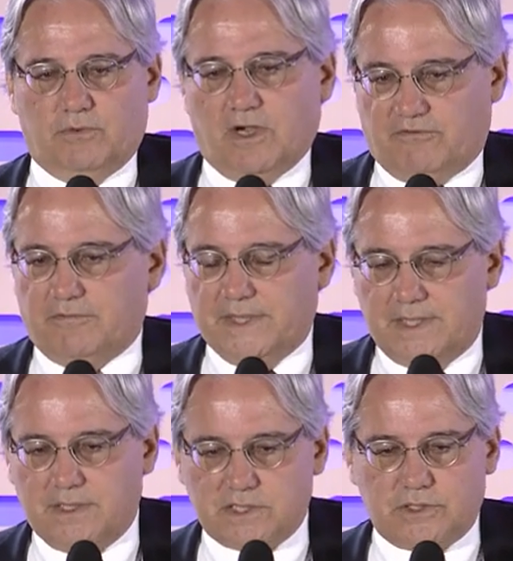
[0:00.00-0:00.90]
government
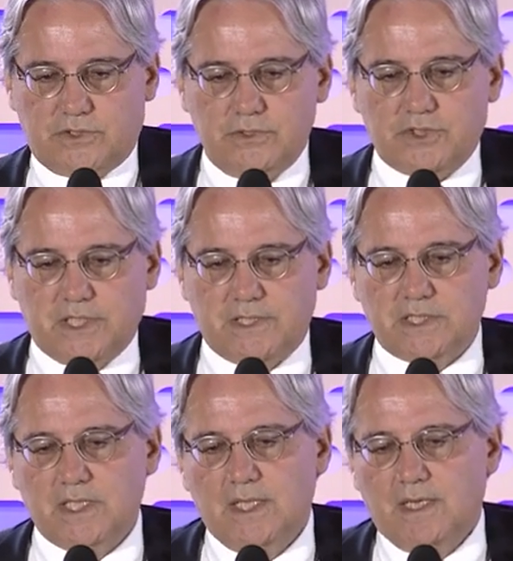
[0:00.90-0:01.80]

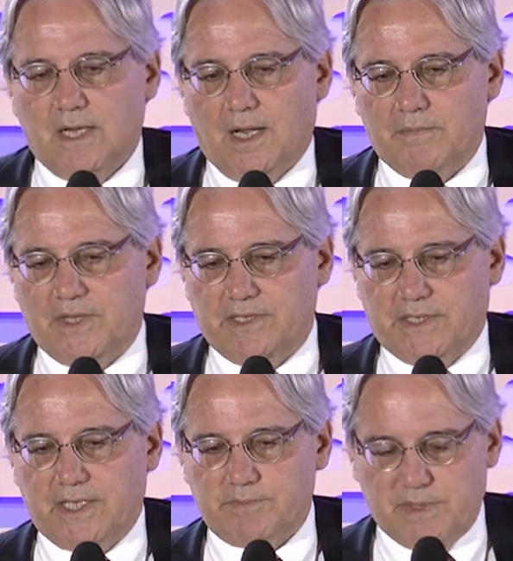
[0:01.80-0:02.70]
institutions, there
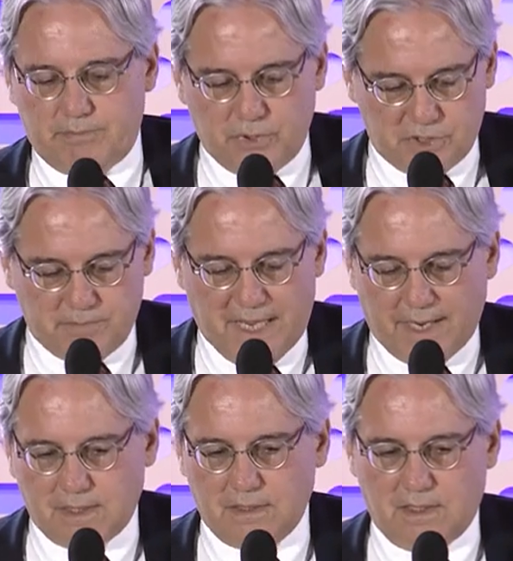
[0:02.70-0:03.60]
has been pushback